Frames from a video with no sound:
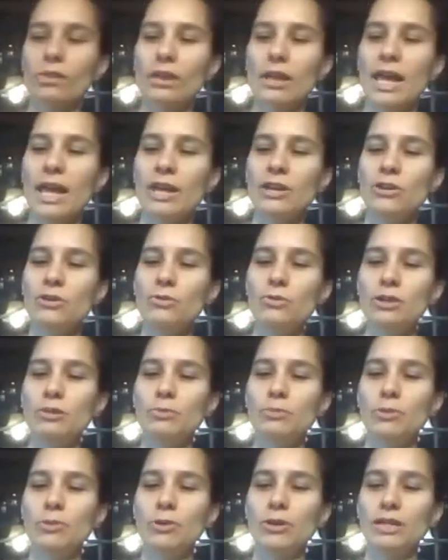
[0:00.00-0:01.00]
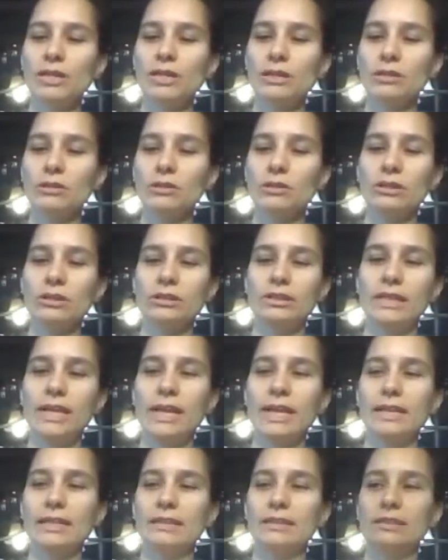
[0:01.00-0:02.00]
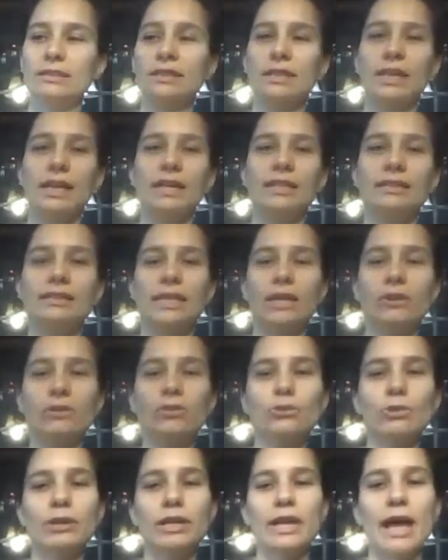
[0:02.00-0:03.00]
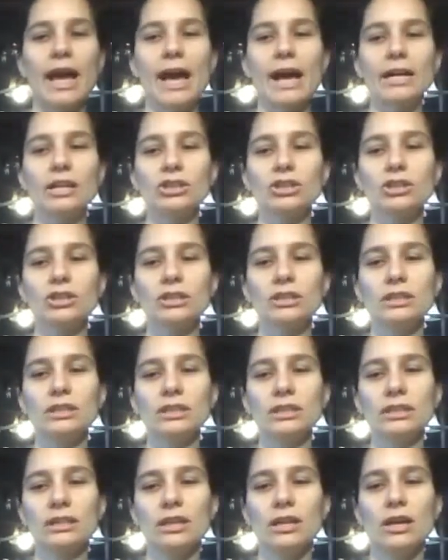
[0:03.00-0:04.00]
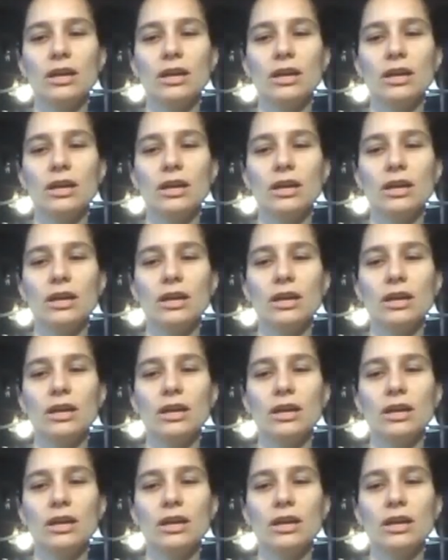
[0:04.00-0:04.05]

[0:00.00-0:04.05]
and you would put it along the edge until you can actually